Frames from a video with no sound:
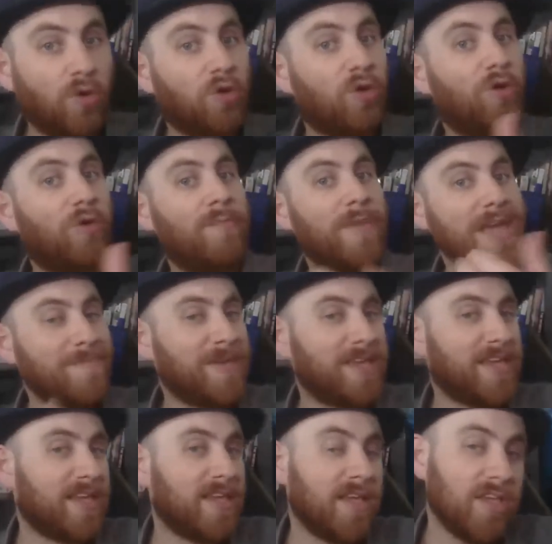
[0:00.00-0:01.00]
Or
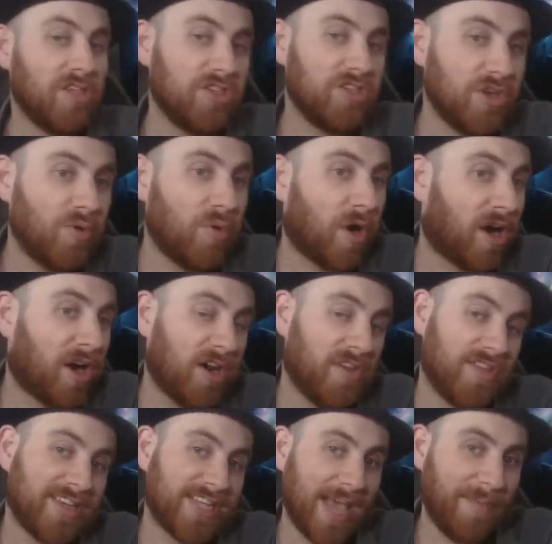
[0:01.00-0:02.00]
maybe you are
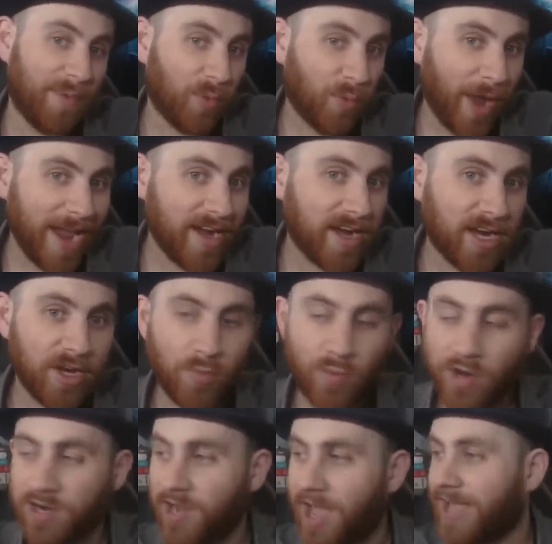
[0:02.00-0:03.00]
the type of writer
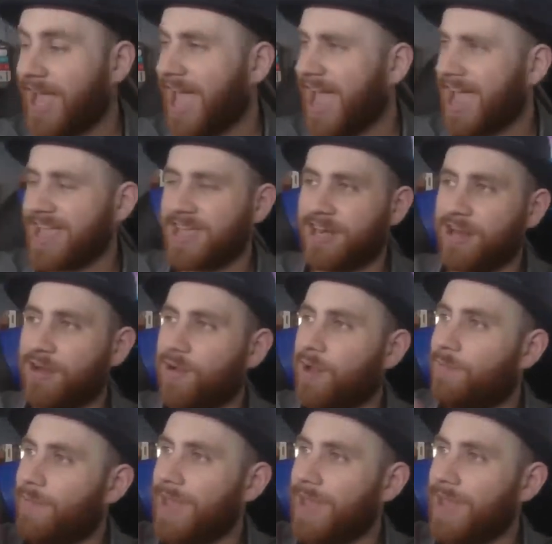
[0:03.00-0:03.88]
where you're like, hey, you know what?